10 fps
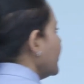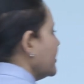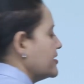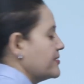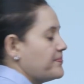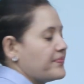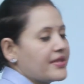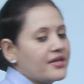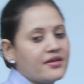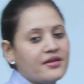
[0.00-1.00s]
8.
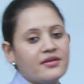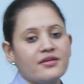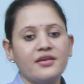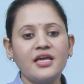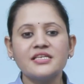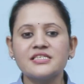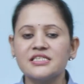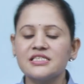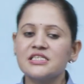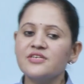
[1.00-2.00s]
Next
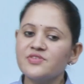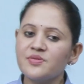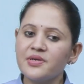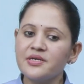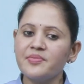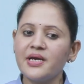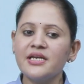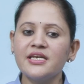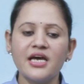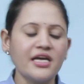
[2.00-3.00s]
is divisibility
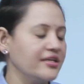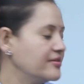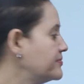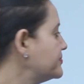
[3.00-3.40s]
by 9.